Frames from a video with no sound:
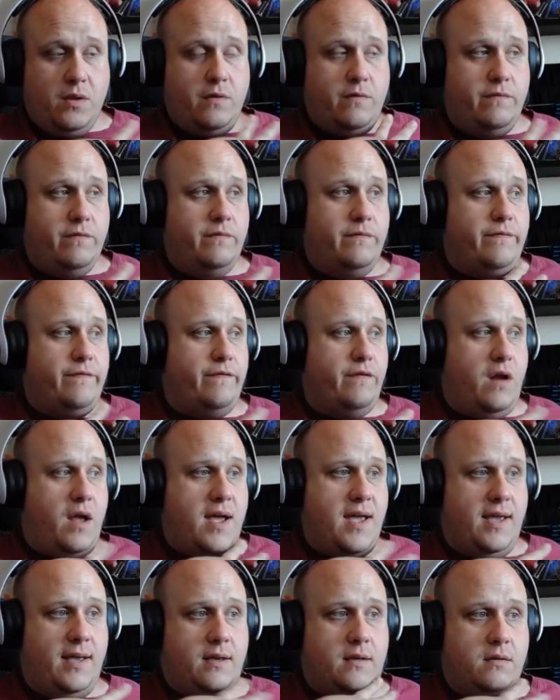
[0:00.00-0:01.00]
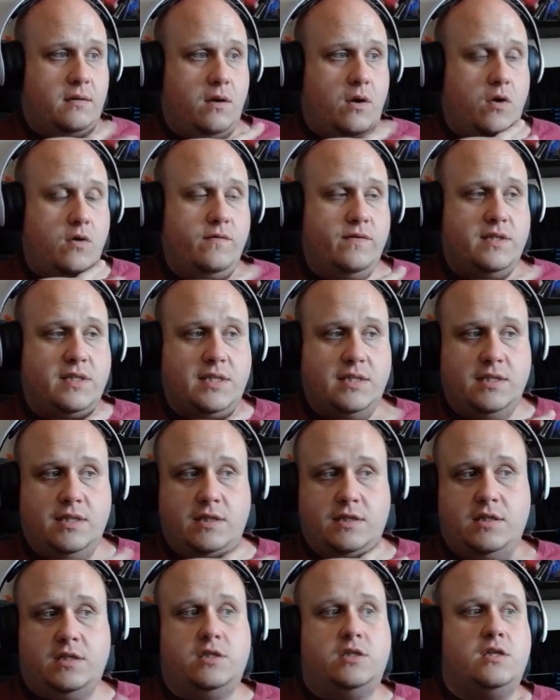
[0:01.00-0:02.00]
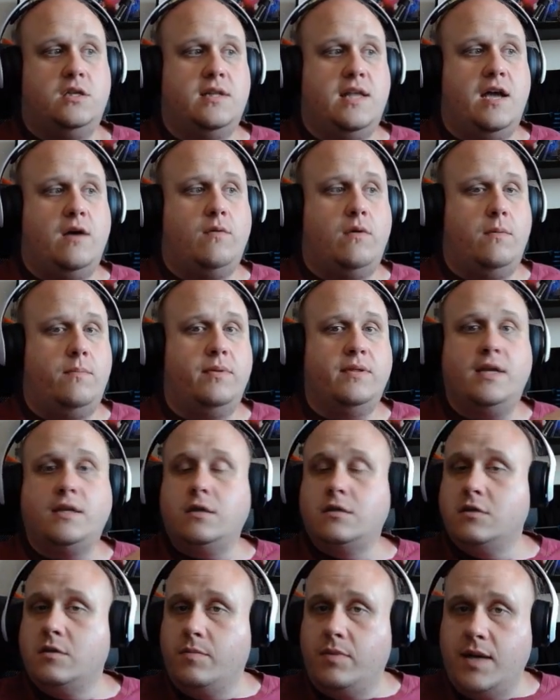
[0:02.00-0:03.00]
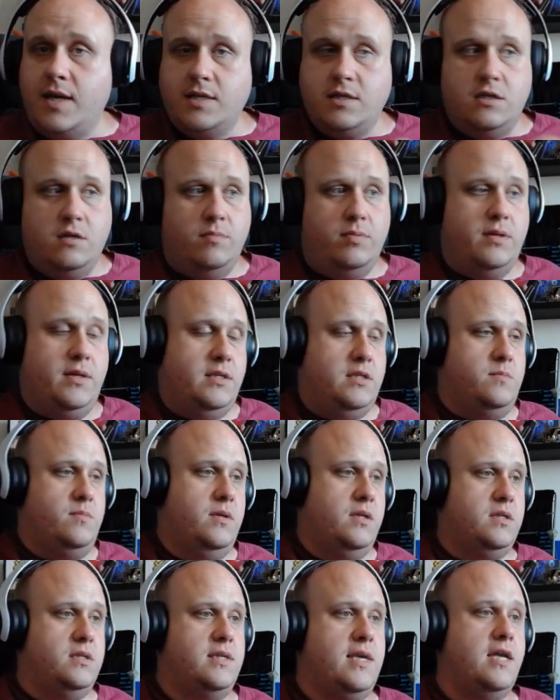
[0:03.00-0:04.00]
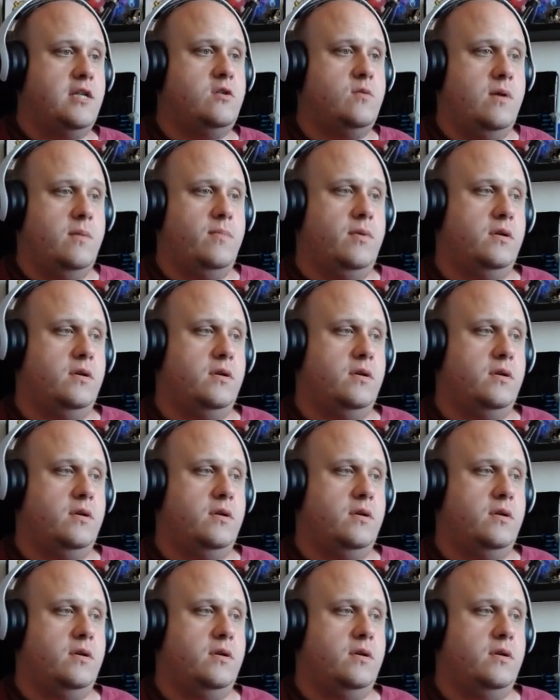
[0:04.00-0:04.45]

from flying over cities at a certain hour. But that doesn't apply to the police because they do it